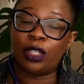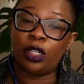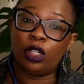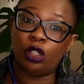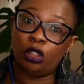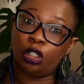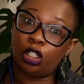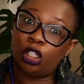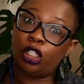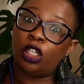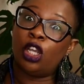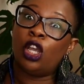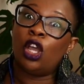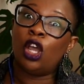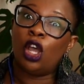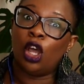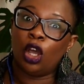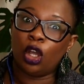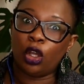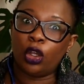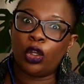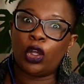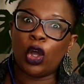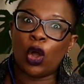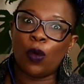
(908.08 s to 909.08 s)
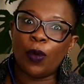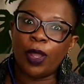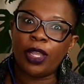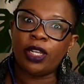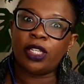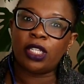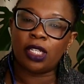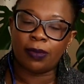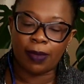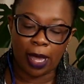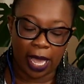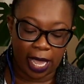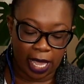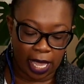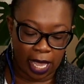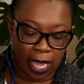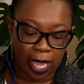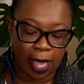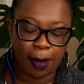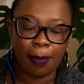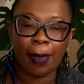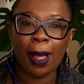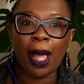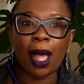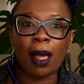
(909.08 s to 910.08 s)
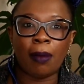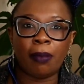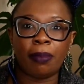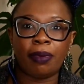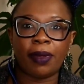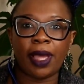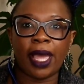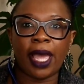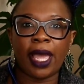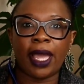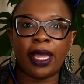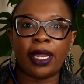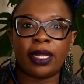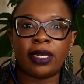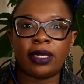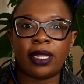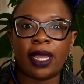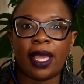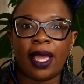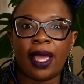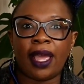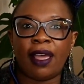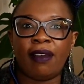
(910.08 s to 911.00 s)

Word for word: solution going to my air pump and